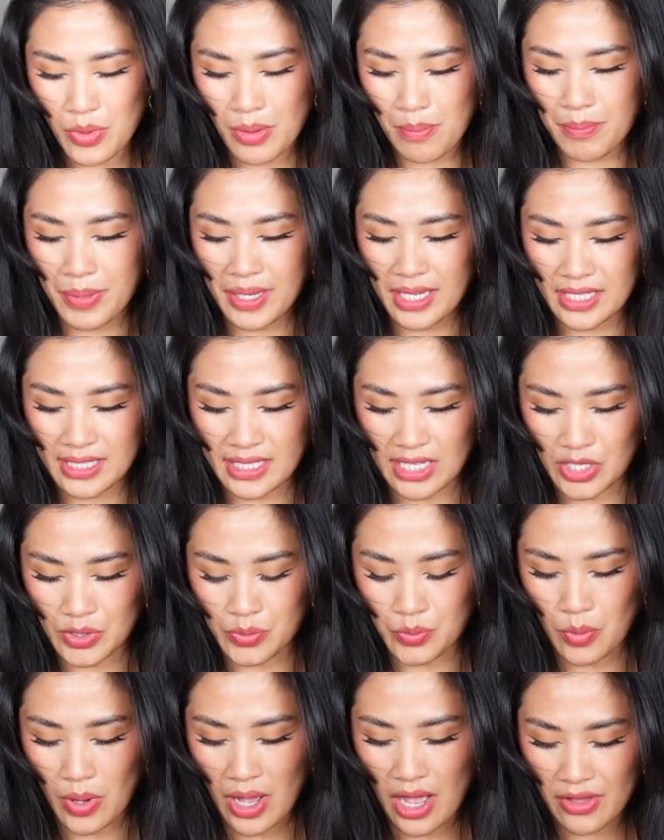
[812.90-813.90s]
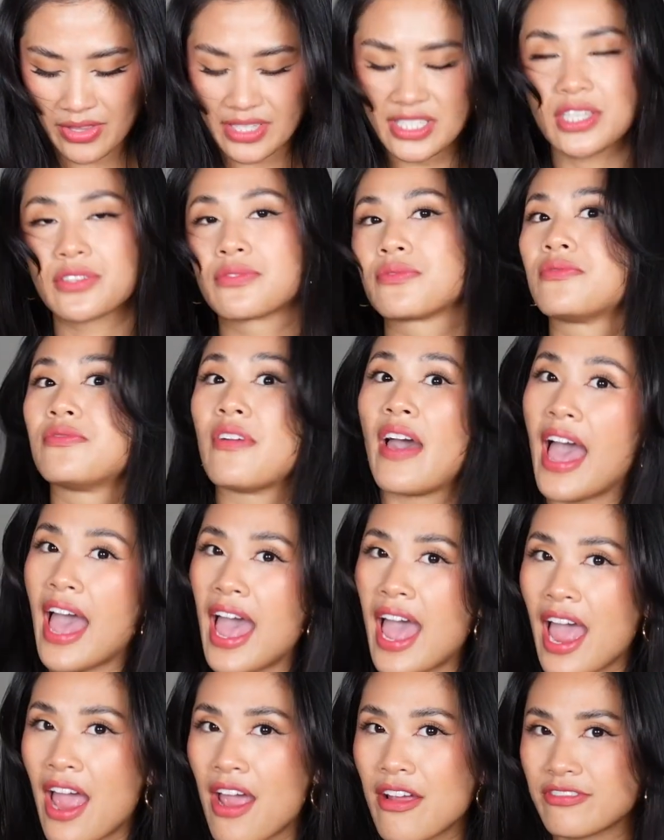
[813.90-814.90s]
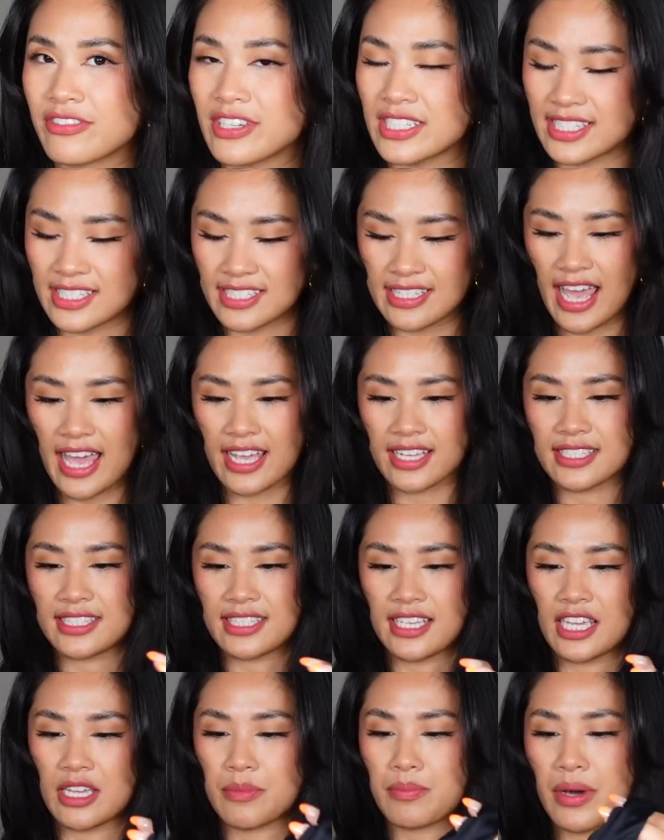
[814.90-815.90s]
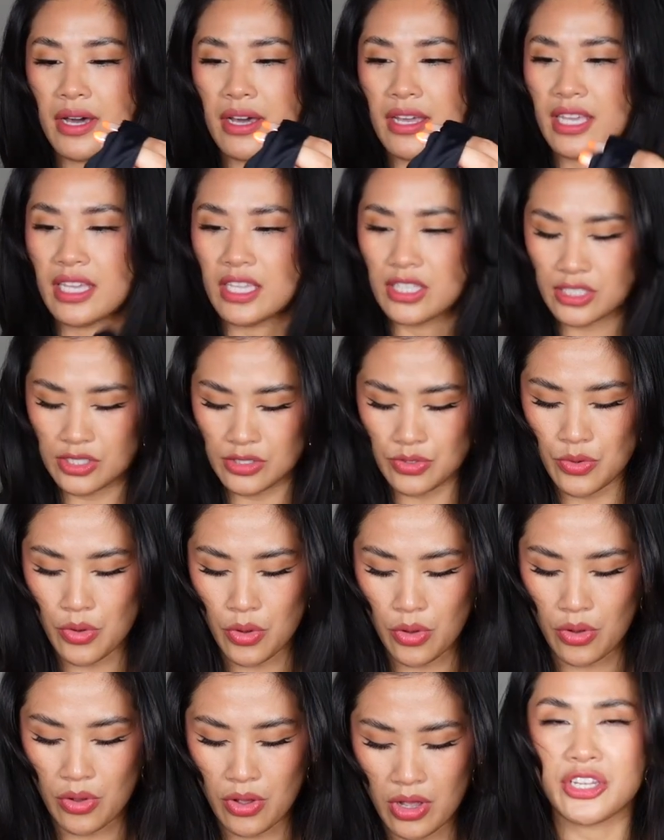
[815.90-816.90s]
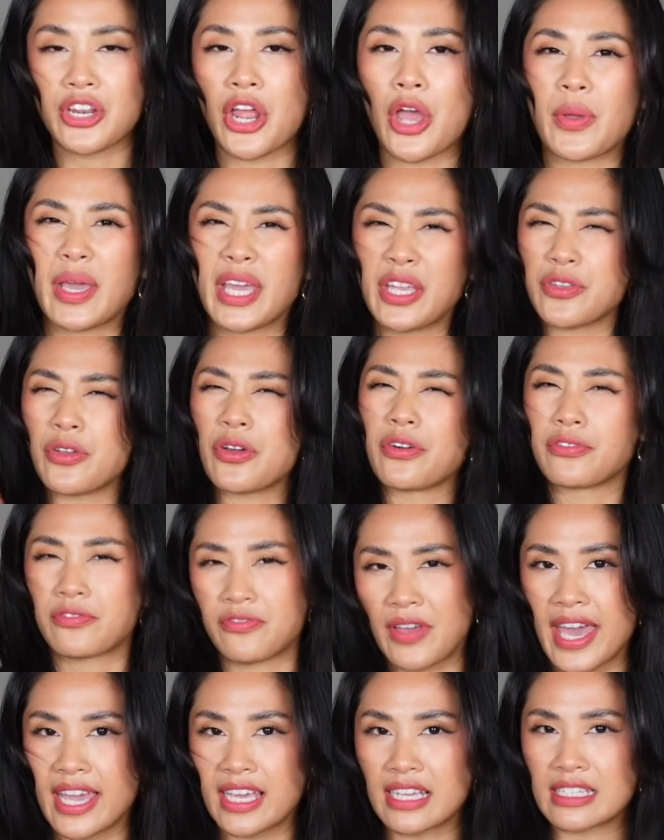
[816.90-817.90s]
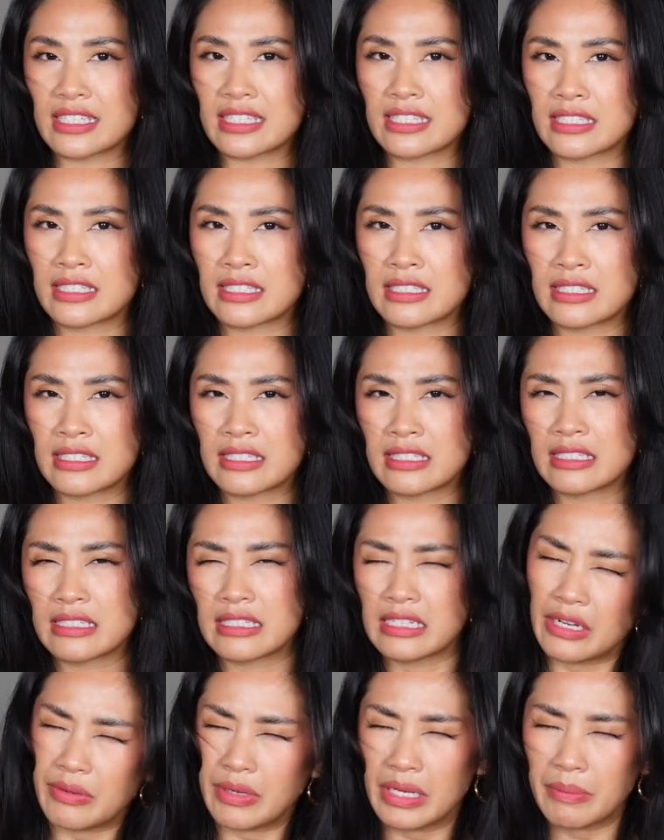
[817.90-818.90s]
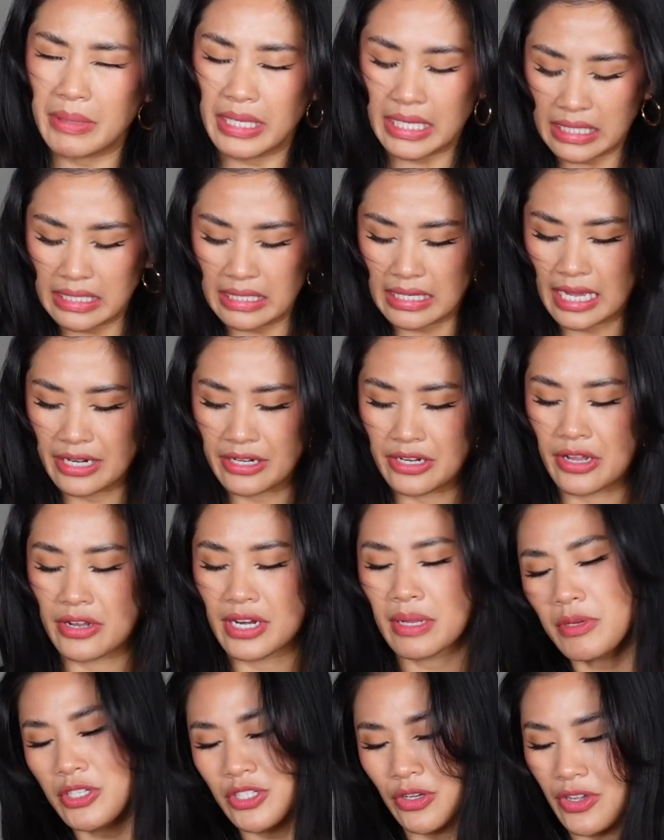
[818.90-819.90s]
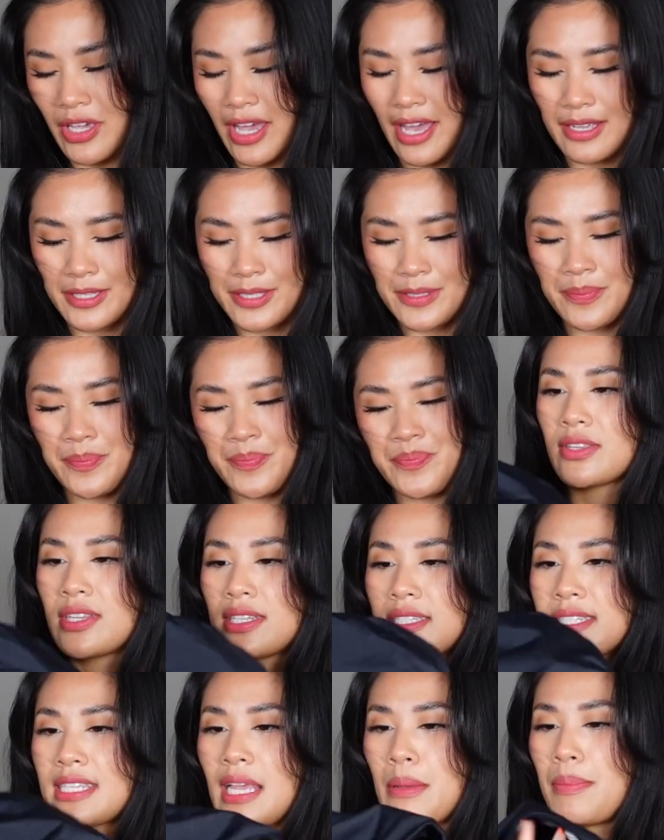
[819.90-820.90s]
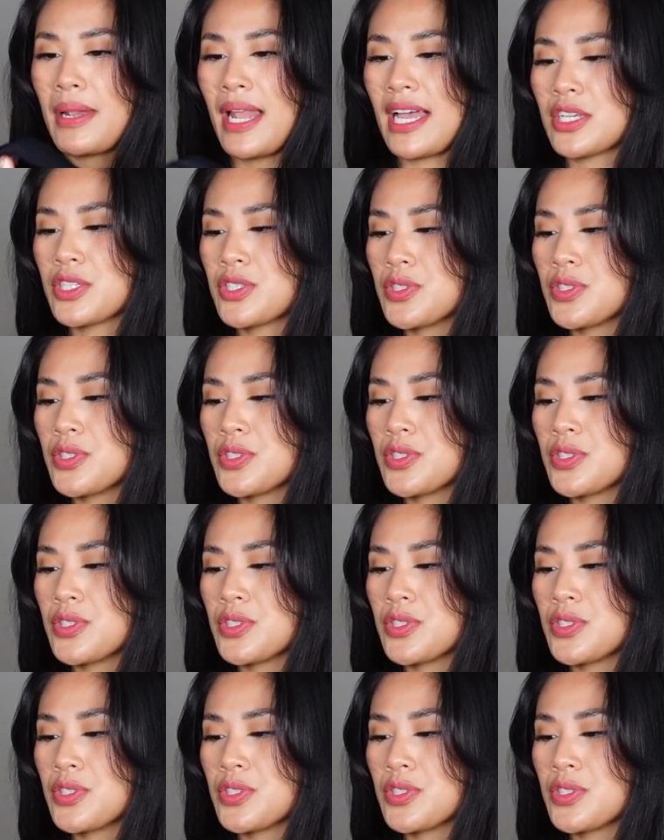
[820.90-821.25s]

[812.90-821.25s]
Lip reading: one piece as well. This is very sexy, but it's not, you know, in your face. You know what I mean? I don't know, let me show you guys. So this is a black